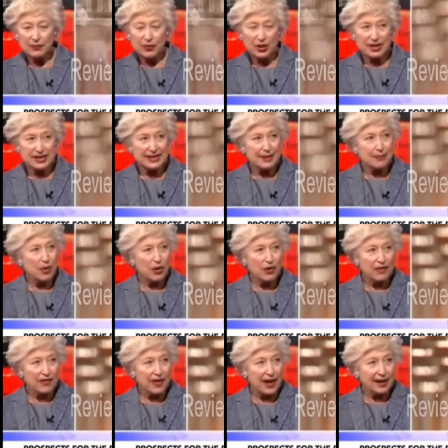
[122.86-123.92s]
we're going to see more
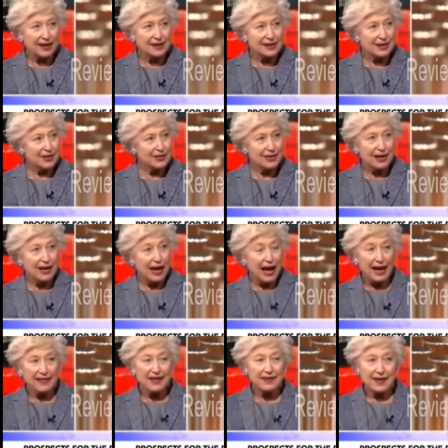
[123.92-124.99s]
yeah. of that. So
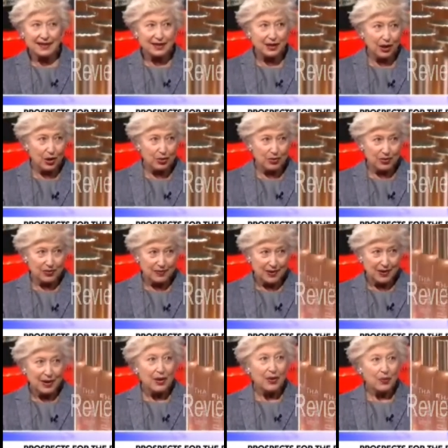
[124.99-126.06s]
I think that's global.
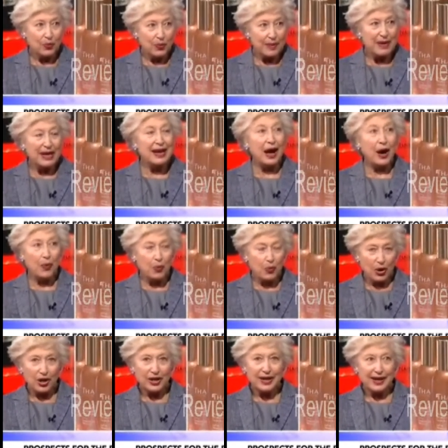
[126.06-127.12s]
That's Women global are thing.
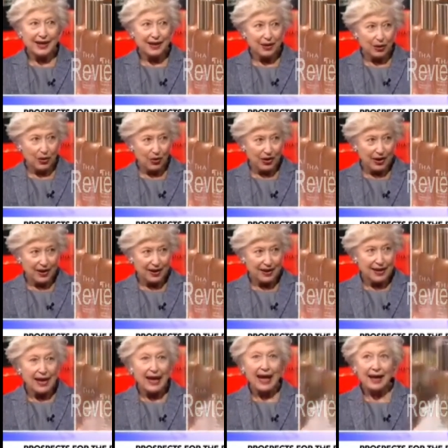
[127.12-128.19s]
working longer
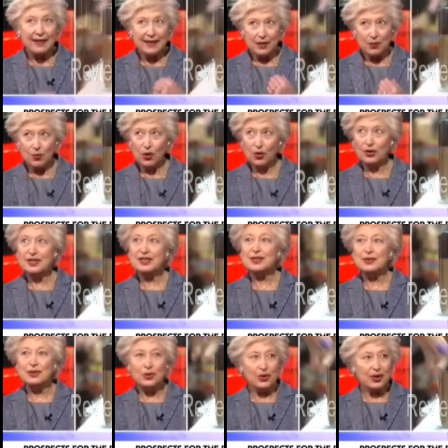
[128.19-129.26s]
and they want
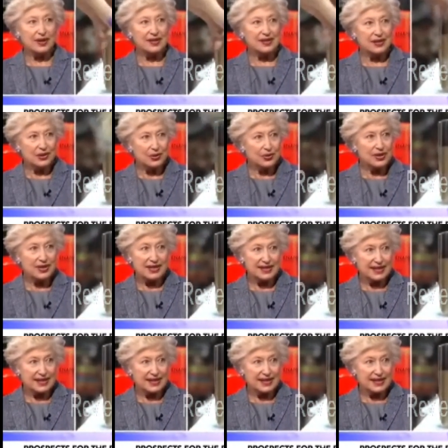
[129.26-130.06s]
to look as good